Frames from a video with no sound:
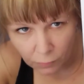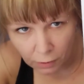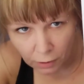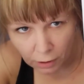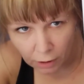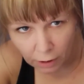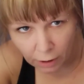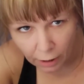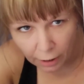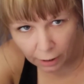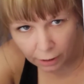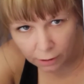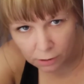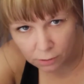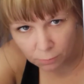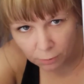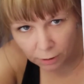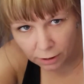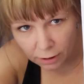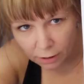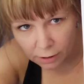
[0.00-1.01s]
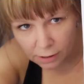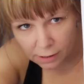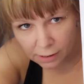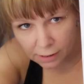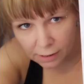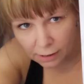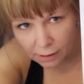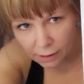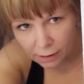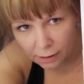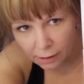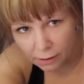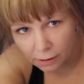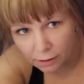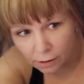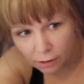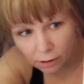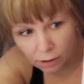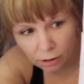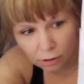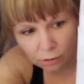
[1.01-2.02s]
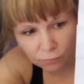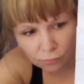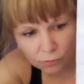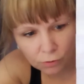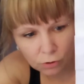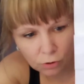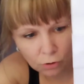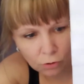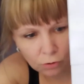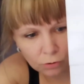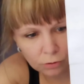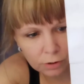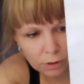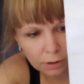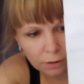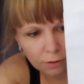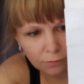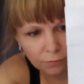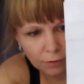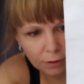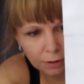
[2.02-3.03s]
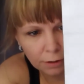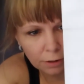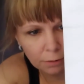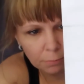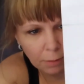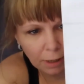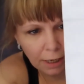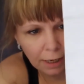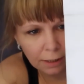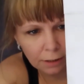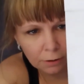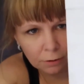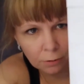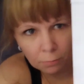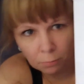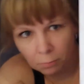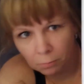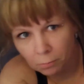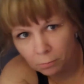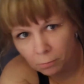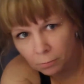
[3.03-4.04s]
And as we can see, if you go to the very bottom,